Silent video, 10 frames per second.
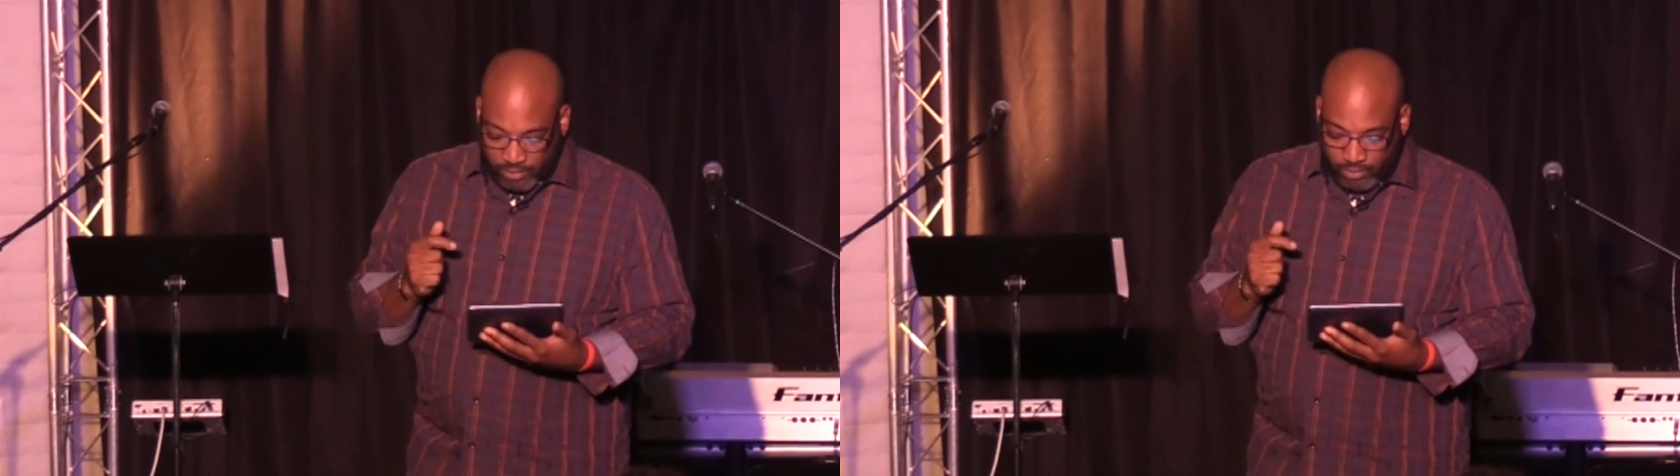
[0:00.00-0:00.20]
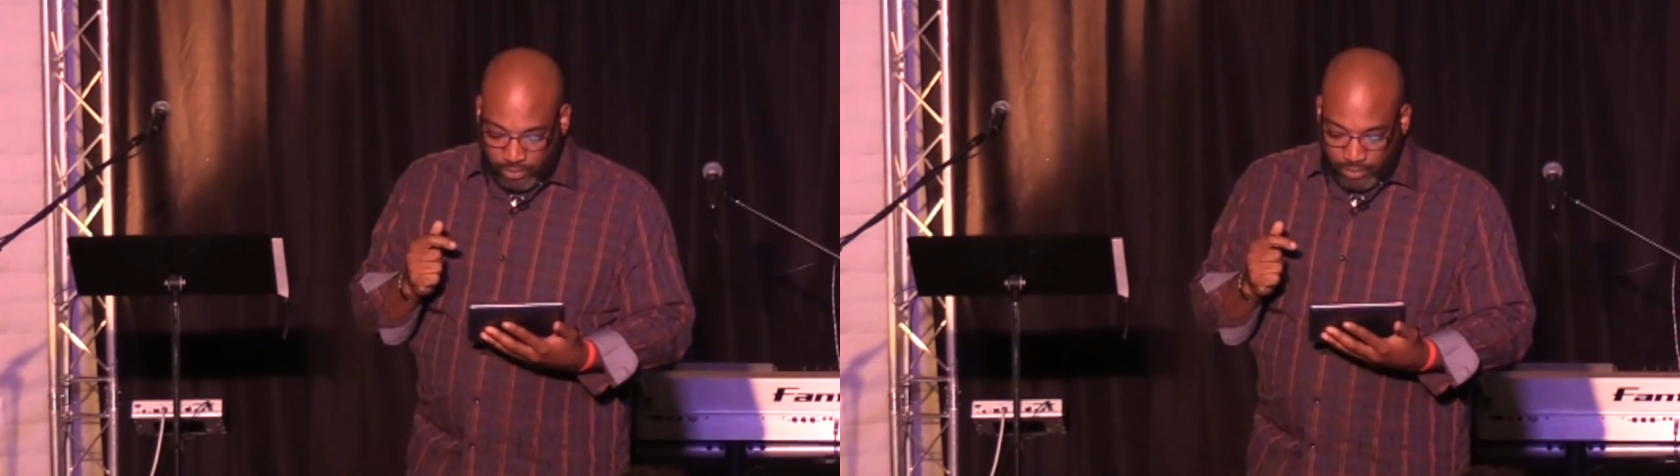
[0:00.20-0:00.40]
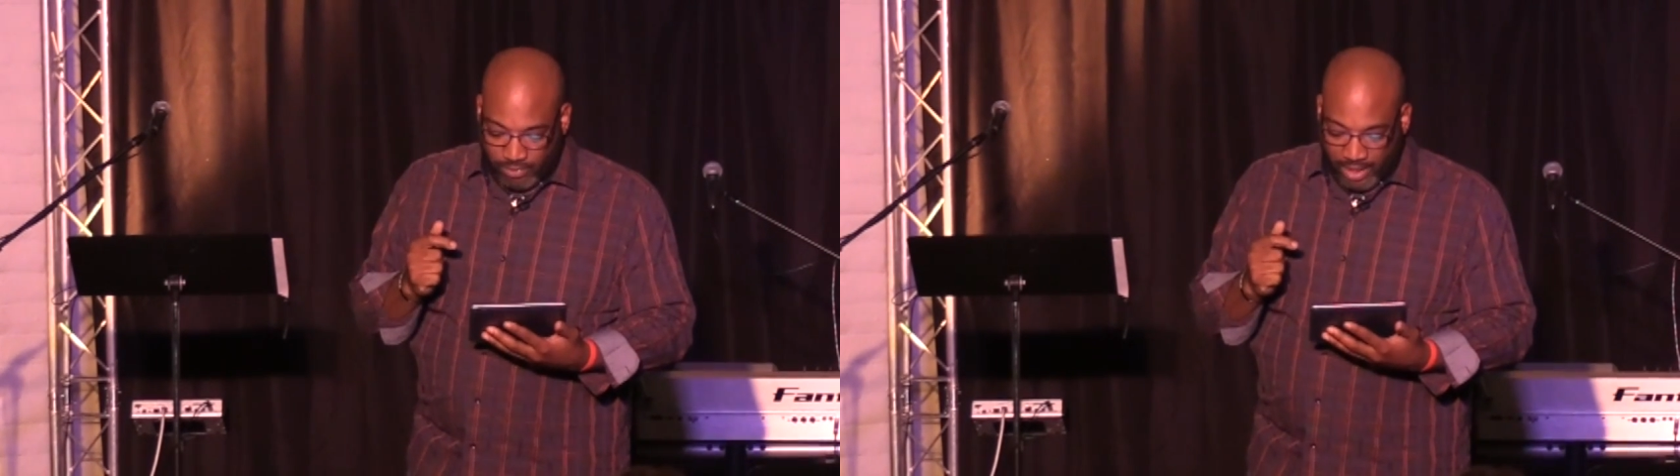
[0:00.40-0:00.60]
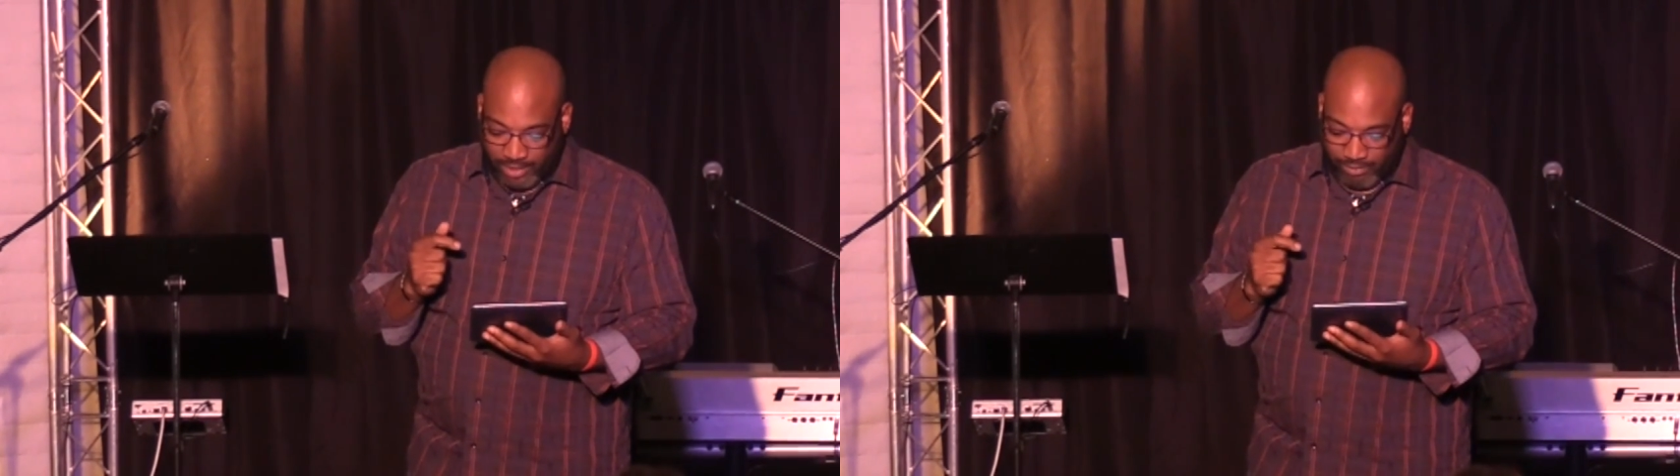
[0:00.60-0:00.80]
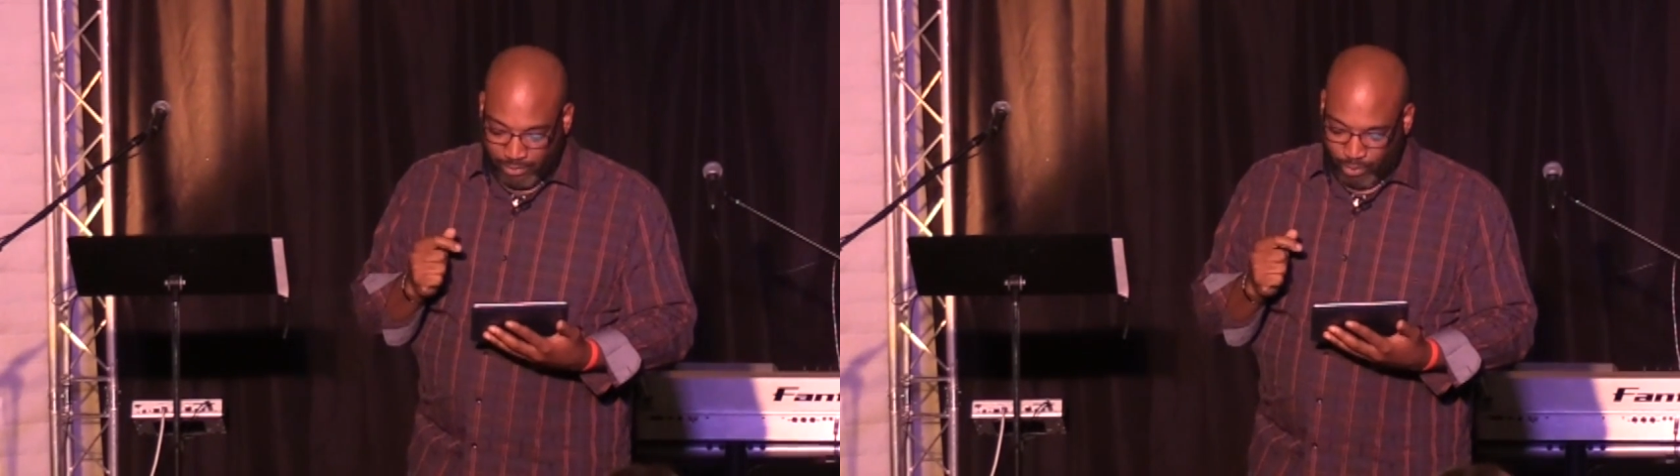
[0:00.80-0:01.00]

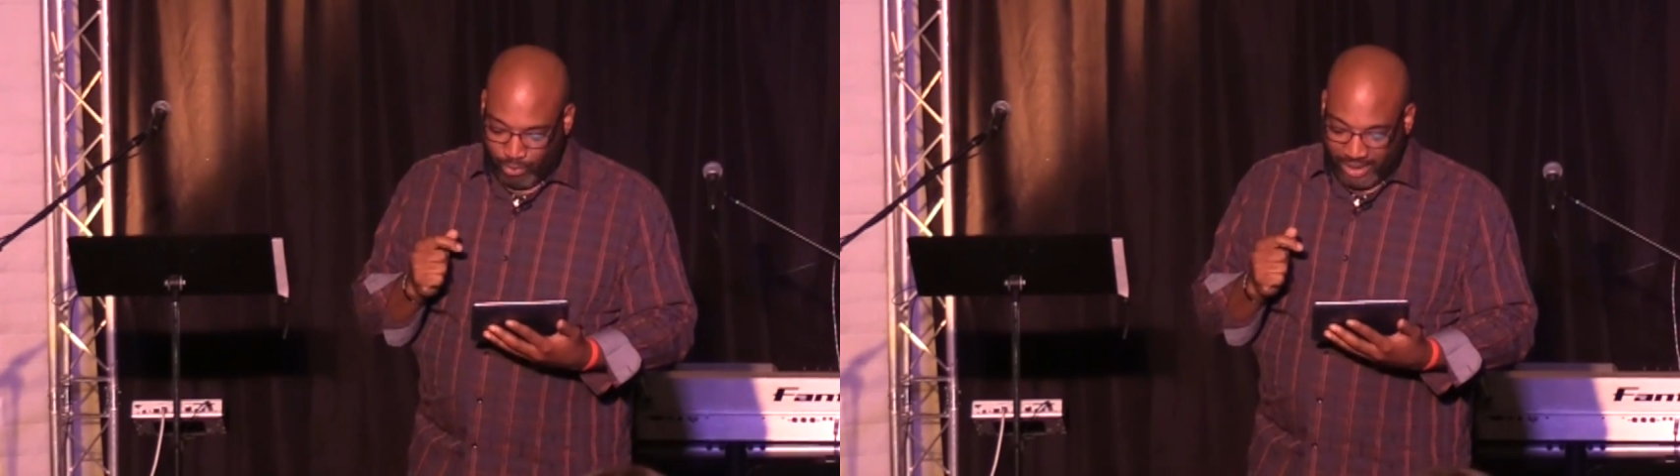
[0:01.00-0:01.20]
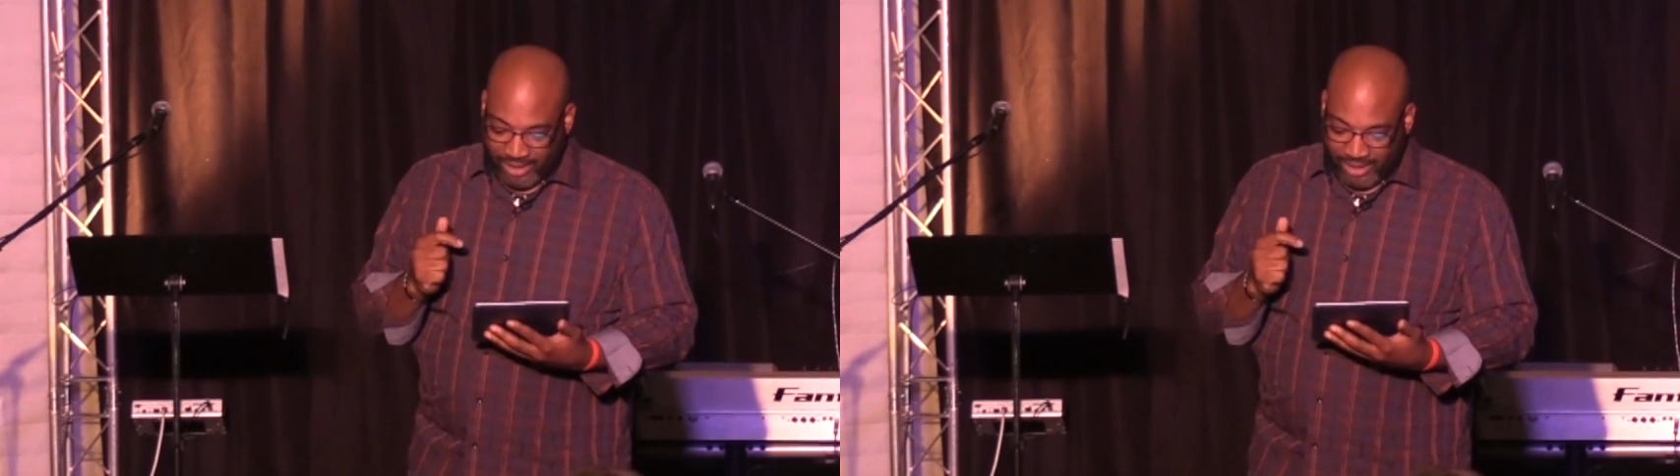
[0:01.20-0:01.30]
I